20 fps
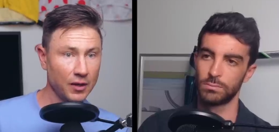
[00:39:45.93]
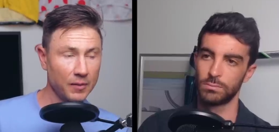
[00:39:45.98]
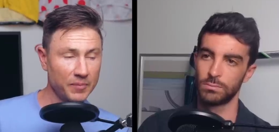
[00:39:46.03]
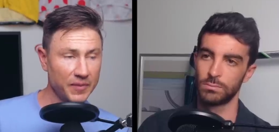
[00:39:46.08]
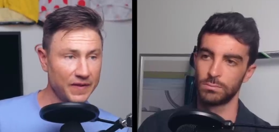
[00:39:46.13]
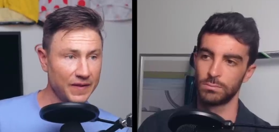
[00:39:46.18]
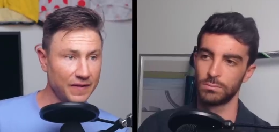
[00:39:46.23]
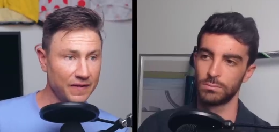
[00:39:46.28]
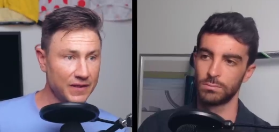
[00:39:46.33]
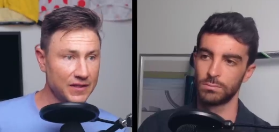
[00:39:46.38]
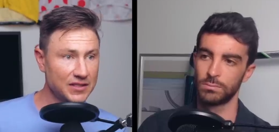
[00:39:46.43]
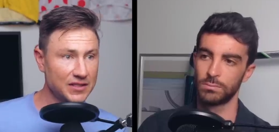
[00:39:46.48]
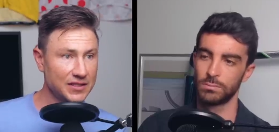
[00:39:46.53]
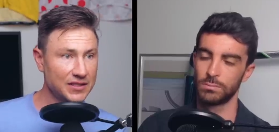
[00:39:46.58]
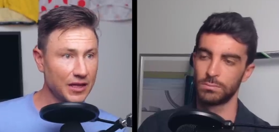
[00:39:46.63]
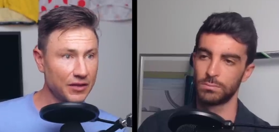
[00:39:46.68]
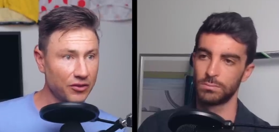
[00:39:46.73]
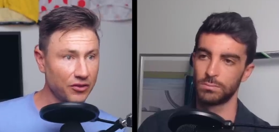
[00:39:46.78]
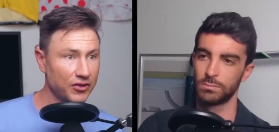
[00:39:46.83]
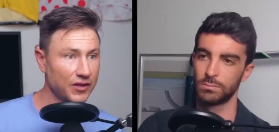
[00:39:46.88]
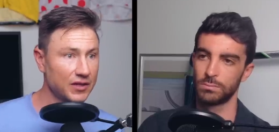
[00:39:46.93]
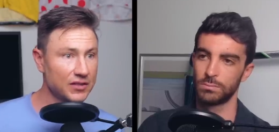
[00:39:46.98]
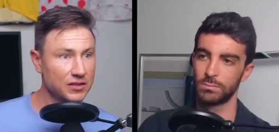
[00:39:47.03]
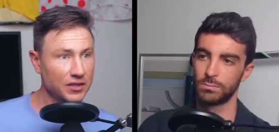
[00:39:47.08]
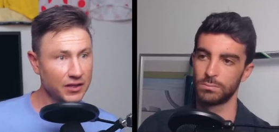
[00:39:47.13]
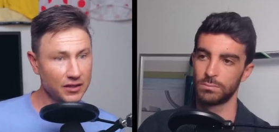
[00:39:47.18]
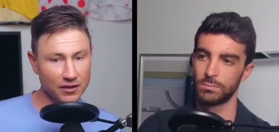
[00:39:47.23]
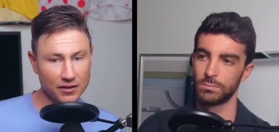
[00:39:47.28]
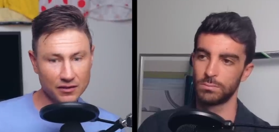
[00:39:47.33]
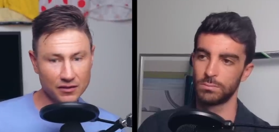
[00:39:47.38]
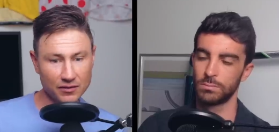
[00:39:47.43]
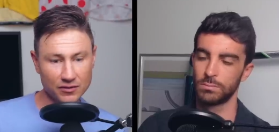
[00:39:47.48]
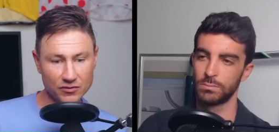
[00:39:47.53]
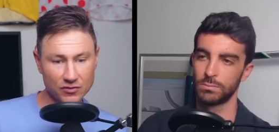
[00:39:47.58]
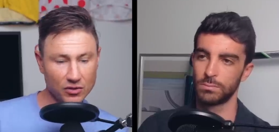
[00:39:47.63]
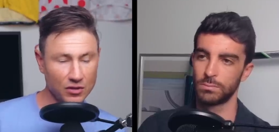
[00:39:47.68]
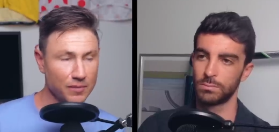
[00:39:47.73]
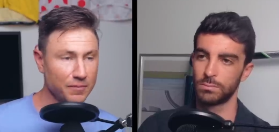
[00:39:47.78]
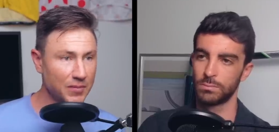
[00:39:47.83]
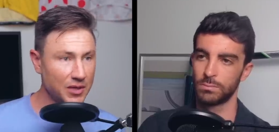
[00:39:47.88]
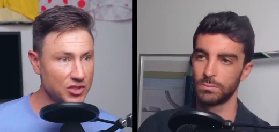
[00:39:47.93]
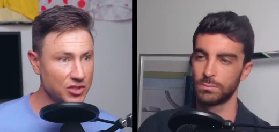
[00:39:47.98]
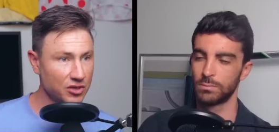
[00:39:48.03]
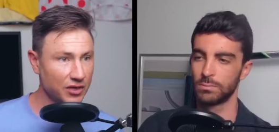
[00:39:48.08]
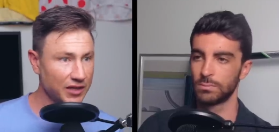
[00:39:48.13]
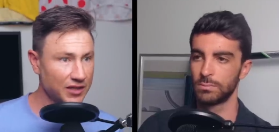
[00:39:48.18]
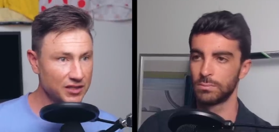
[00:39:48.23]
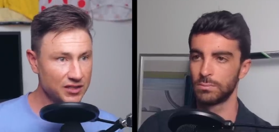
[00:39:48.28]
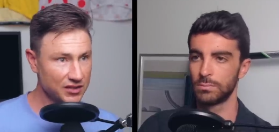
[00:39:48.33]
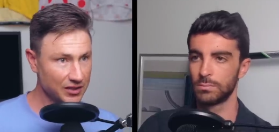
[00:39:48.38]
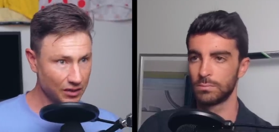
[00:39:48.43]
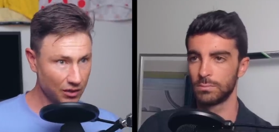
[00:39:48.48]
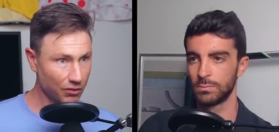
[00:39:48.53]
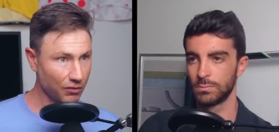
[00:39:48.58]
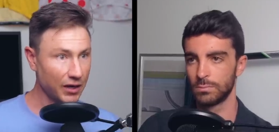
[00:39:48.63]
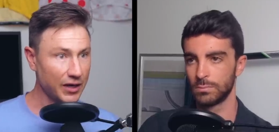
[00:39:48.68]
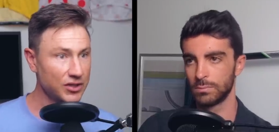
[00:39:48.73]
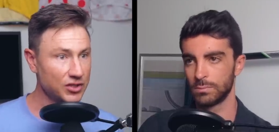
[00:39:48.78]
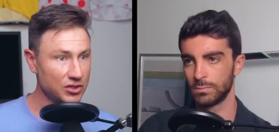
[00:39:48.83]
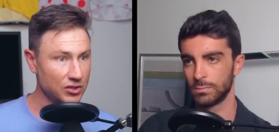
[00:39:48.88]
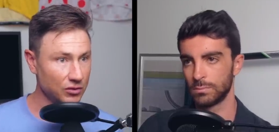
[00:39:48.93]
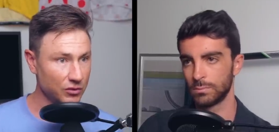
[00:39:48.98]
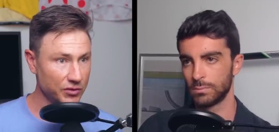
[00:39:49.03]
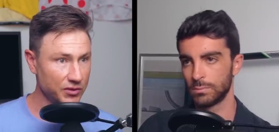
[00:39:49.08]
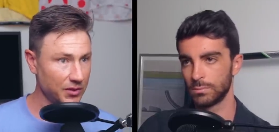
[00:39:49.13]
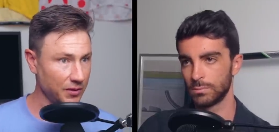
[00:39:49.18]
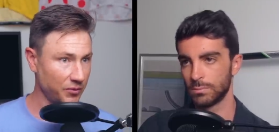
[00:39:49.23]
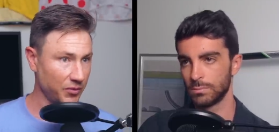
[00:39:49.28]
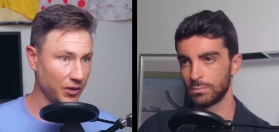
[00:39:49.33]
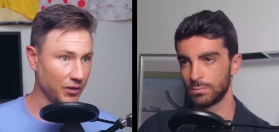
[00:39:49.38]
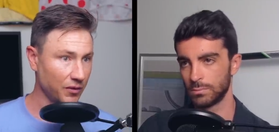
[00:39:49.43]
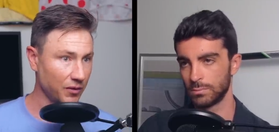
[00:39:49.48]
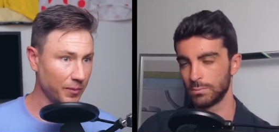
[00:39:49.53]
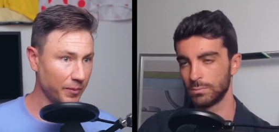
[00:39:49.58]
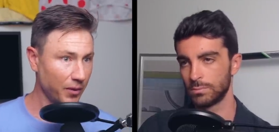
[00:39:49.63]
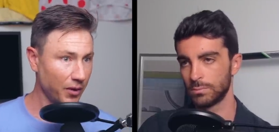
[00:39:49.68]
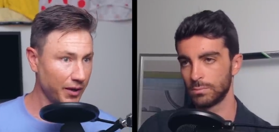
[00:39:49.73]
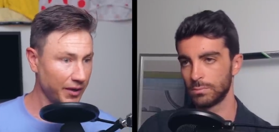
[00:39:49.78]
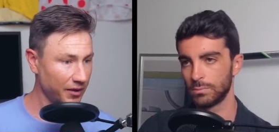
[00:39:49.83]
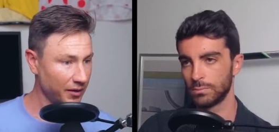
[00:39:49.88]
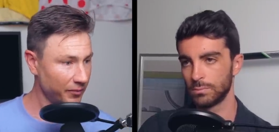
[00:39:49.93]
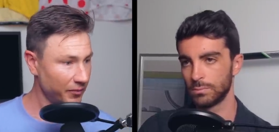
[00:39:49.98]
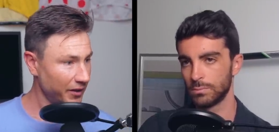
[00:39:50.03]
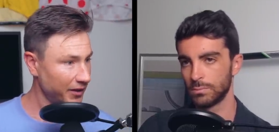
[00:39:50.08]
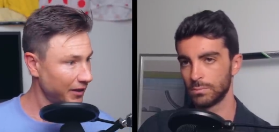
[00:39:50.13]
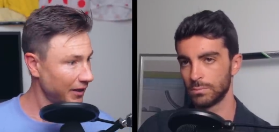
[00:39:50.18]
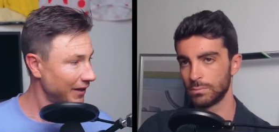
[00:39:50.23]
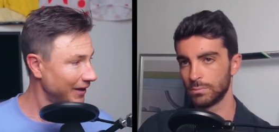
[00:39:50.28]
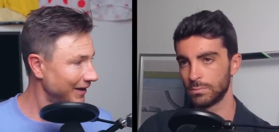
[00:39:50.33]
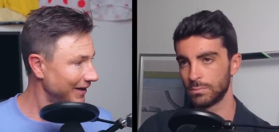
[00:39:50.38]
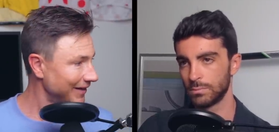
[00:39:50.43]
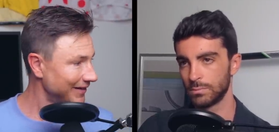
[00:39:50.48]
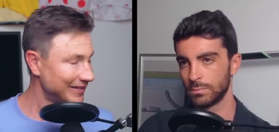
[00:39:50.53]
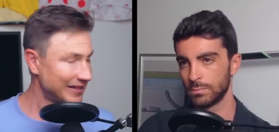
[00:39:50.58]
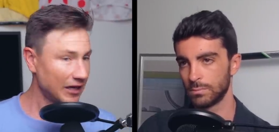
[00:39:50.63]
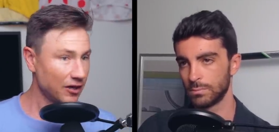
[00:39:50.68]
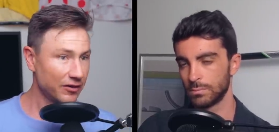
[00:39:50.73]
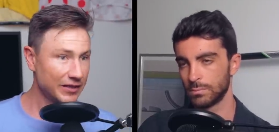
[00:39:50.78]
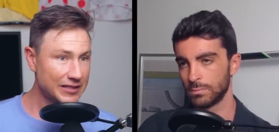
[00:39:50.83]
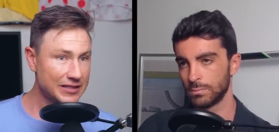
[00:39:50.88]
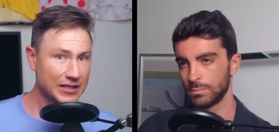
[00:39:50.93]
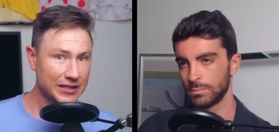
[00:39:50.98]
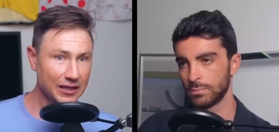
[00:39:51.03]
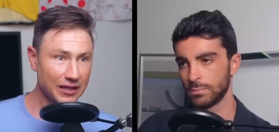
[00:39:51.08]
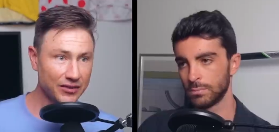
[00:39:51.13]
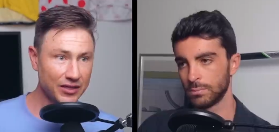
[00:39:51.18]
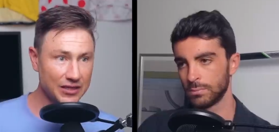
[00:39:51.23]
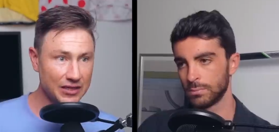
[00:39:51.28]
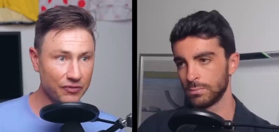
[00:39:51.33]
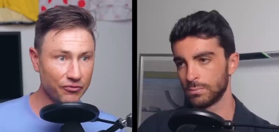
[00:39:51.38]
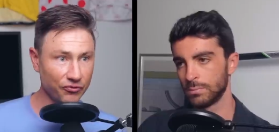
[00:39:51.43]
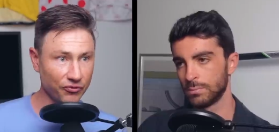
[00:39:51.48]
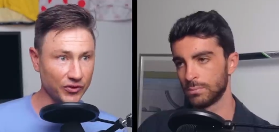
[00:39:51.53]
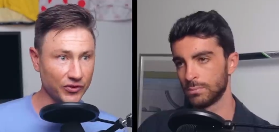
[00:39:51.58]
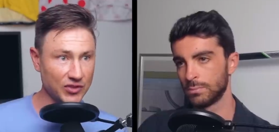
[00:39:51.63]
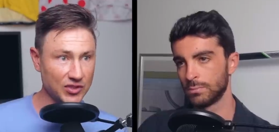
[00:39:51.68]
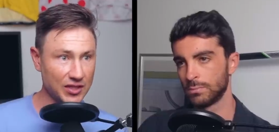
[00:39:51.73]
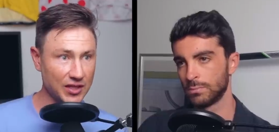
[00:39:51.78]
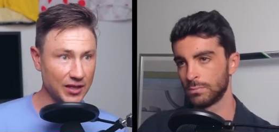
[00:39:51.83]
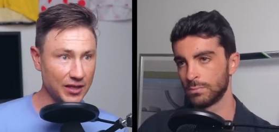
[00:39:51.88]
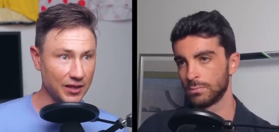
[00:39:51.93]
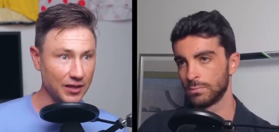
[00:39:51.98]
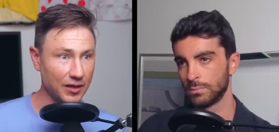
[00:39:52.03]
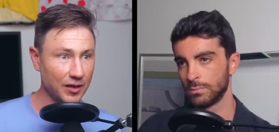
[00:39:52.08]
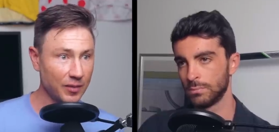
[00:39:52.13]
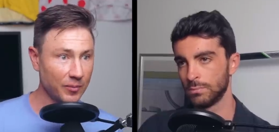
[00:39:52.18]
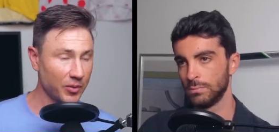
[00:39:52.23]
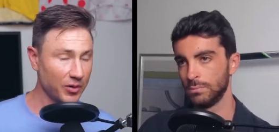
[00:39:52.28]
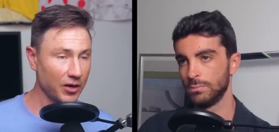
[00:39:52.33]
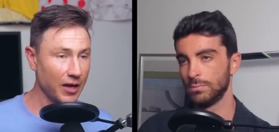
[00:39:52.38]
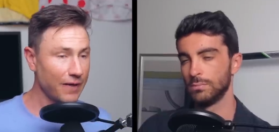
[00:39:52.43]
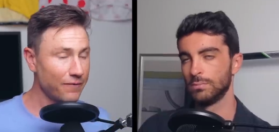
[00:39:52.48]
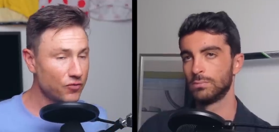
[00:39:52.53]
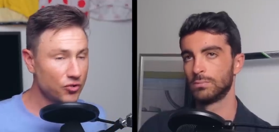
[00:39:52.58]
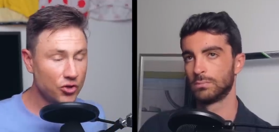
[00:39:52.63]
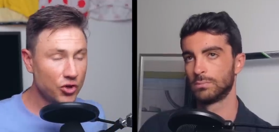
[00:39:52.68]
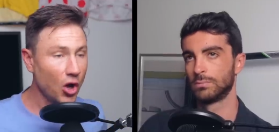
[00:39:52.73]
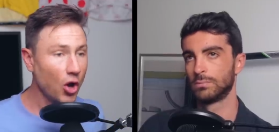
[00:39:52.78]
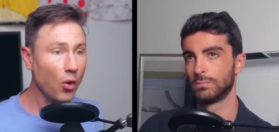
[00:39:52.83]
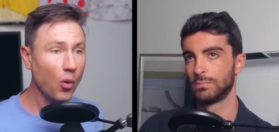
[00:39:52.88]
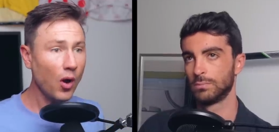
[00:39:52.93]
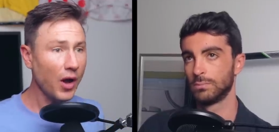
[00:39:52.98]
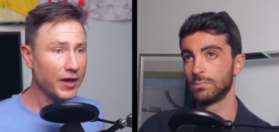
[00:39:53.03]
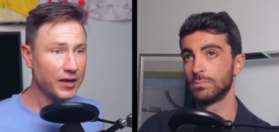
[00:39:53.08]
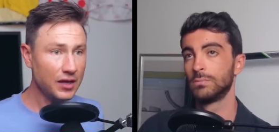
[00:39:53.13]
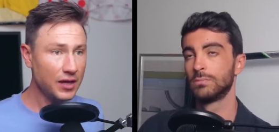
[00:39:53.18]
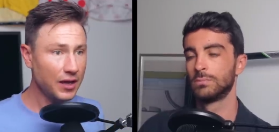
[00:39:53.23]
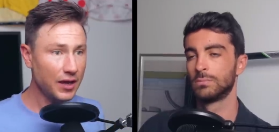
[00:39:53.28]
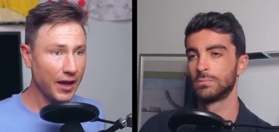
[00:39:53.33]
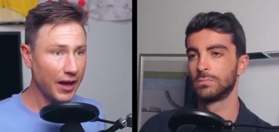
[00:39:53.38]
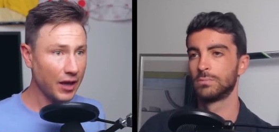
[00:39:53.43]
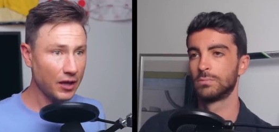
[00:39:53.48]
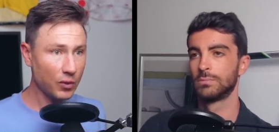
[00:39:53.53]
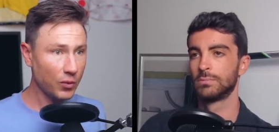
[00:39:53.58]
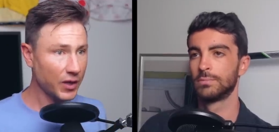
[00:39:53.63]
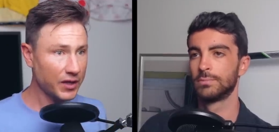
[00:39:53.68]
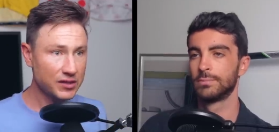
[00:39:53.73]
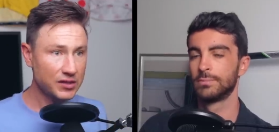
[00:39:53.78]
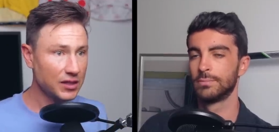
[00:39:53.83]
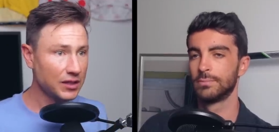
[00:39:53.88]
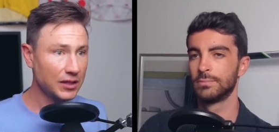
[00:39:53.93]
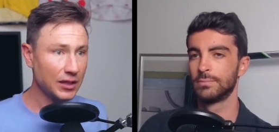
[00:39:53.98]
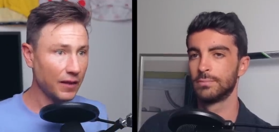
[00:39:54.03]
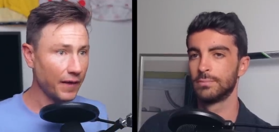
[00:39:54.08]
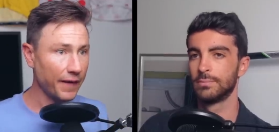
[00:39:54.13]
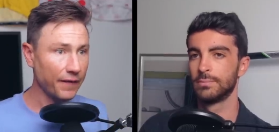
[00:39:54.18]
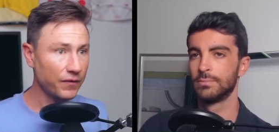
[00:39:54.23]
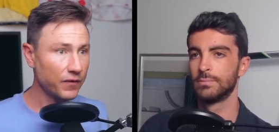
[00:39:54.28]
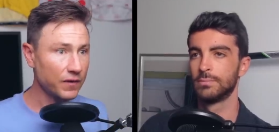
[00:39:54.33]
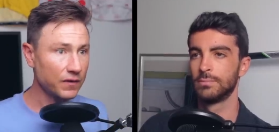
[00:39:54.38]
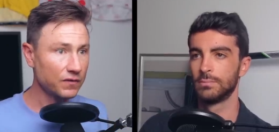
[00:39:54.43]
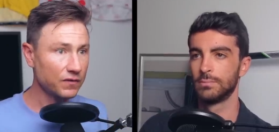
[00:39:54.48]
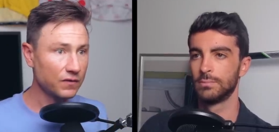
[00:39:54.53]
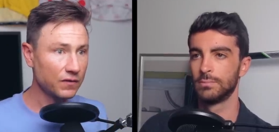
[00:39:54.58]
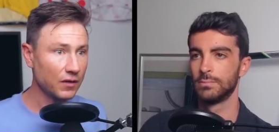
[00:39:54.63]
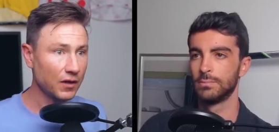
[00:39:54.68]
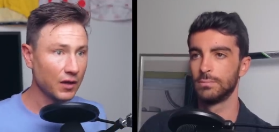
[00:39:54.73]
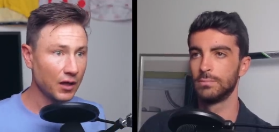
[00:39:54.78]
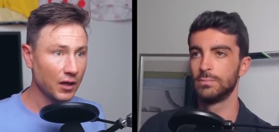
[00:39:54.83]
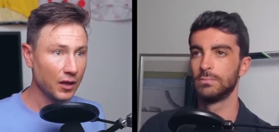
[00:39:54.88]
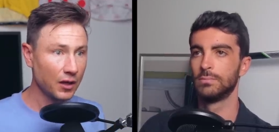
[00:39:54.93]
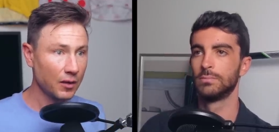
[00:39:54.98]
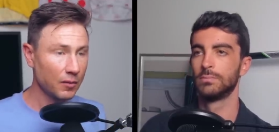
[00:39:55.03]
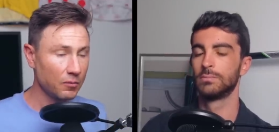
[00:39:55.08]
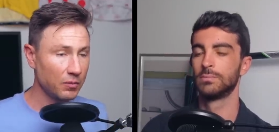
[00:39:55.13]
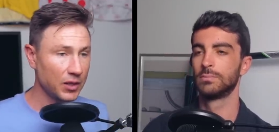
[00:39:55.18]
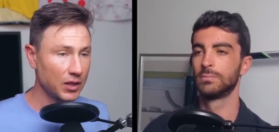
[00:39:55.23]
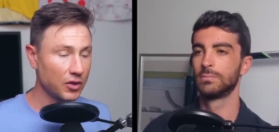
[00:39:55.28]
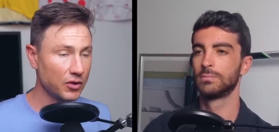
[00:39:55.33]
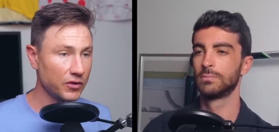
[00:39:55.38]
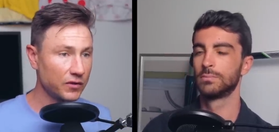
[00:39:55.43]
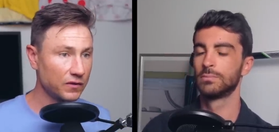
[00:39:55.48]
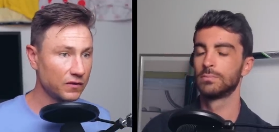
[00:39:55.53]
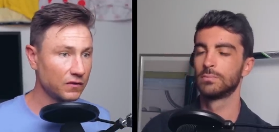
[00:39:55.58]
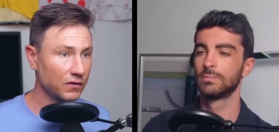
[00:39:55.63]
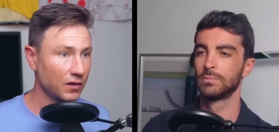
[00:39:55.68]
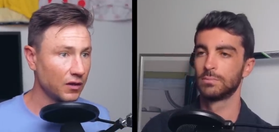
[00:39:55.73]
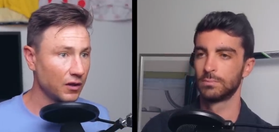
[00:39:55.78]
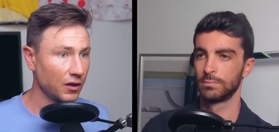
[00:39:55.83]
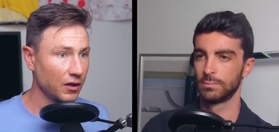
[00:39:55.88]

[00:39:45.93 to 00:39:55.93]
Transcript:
Speaker 1: But then there's this other thing. It's like trying to measure acceleration or something on a bike. I'm like, there is another difference here, but I mm. have no idea how to articulate this mm. because